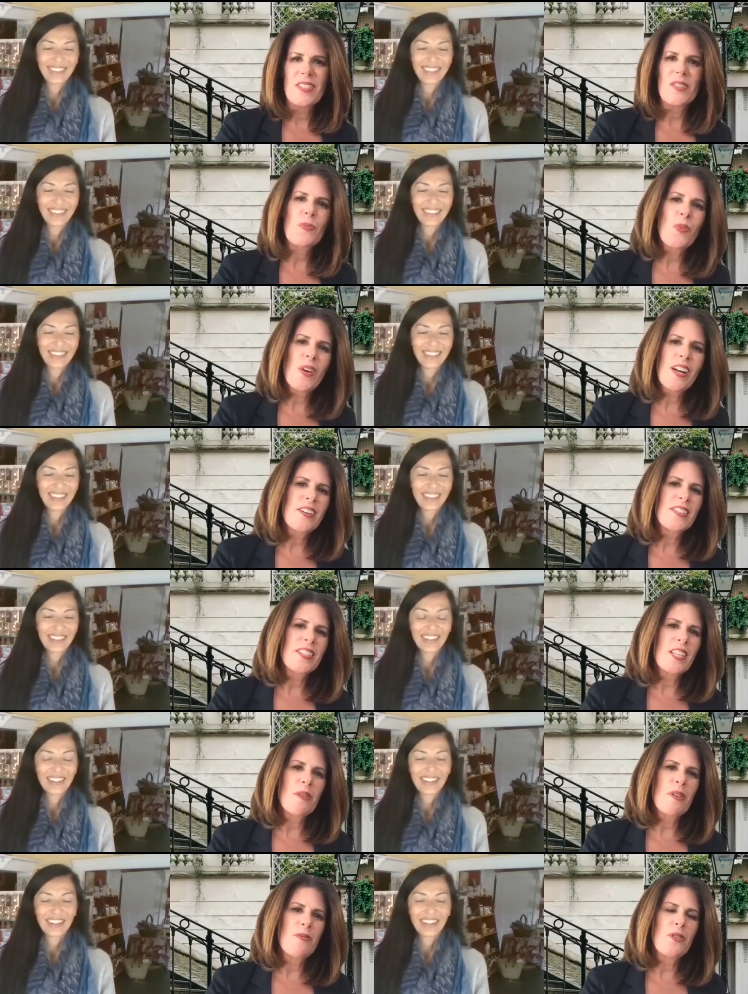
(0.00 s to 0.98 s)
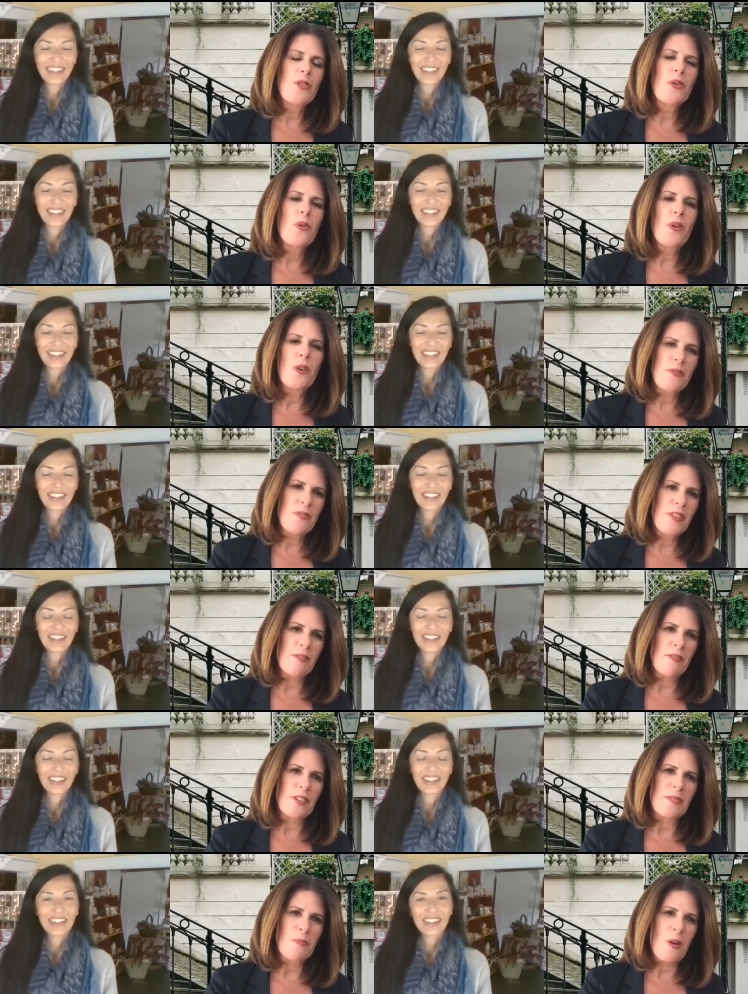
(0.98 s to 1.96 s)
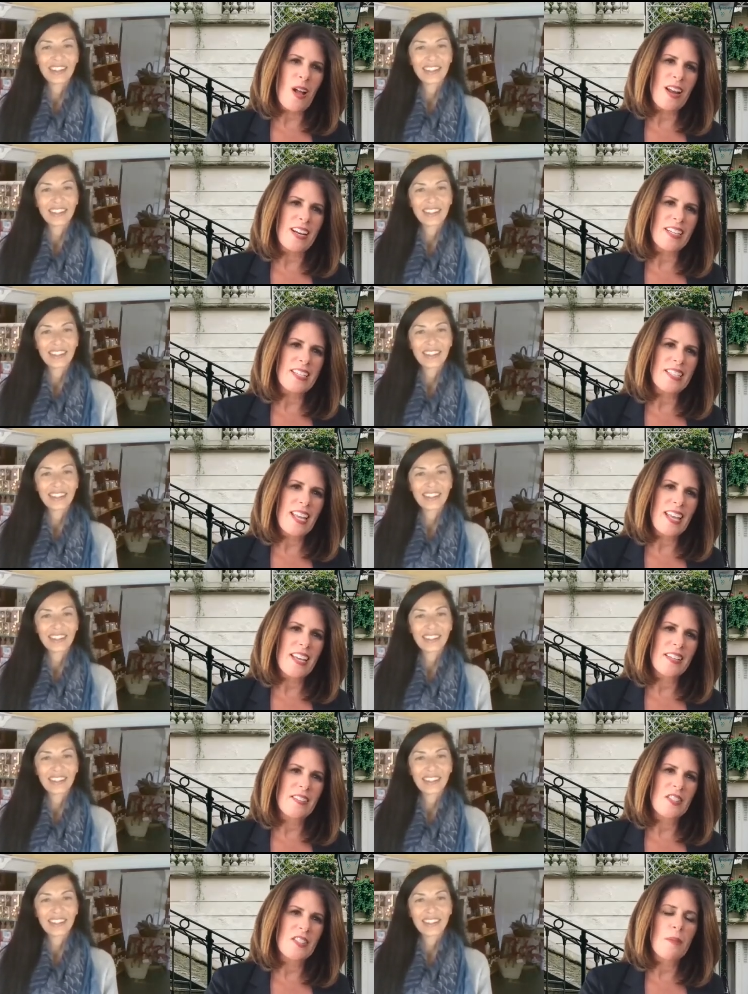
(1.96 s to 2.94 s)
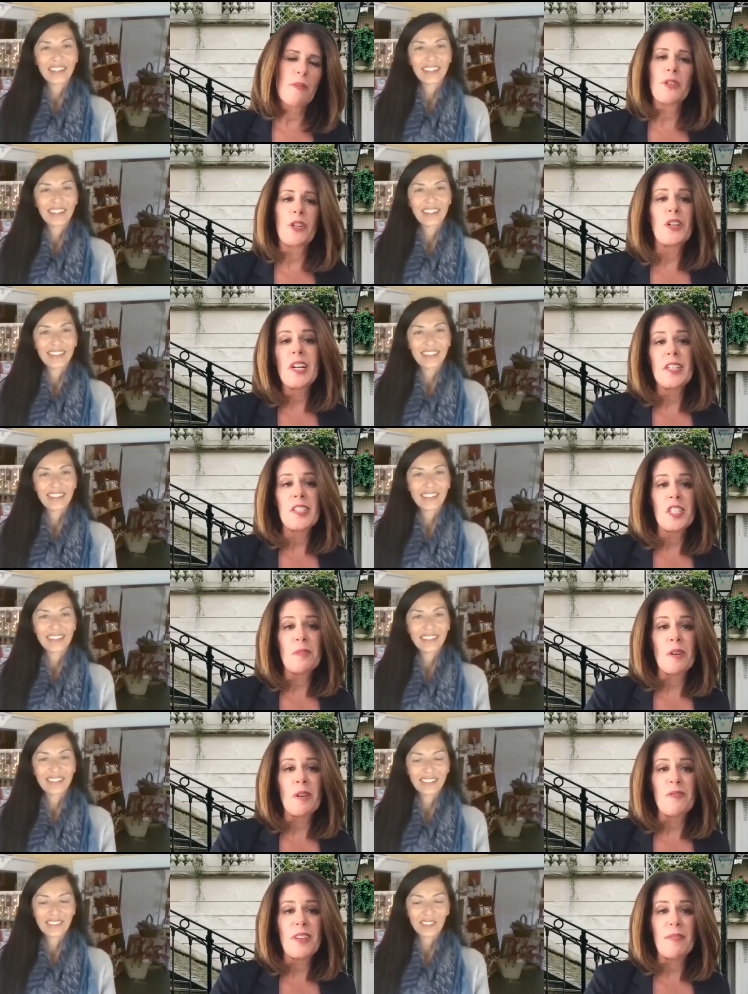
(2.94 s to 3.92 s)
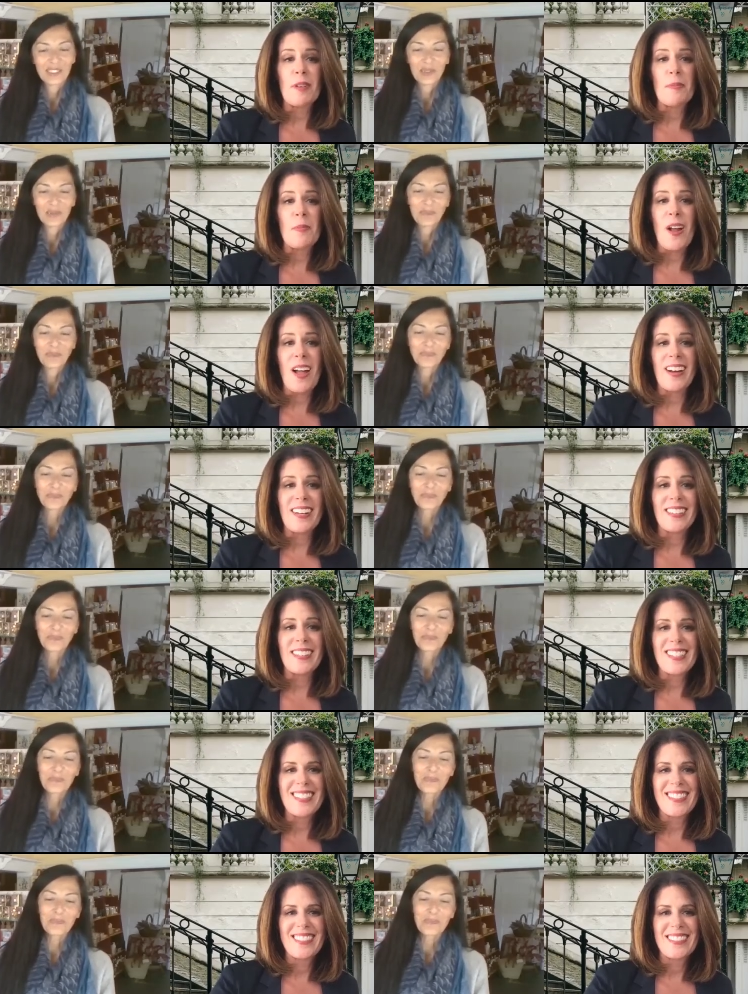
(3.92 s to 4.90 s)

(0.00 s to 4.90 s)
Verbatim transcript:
Speaker 1: what are some of your favorite products and some of your customer favorite products?